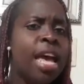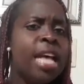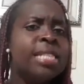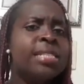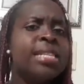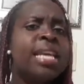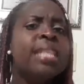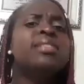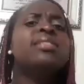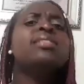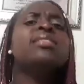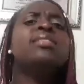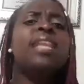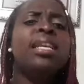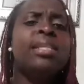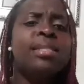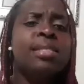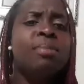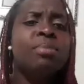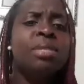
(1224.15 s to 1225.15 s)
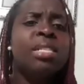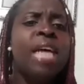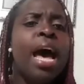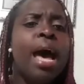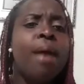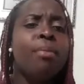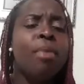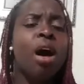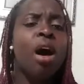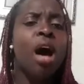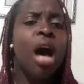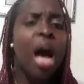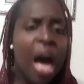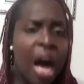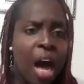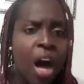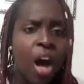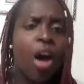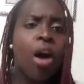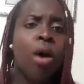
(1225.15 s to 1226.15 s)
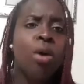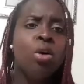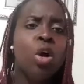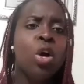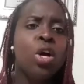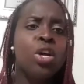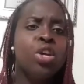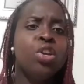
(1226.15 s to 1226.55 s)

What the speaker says: take some time out,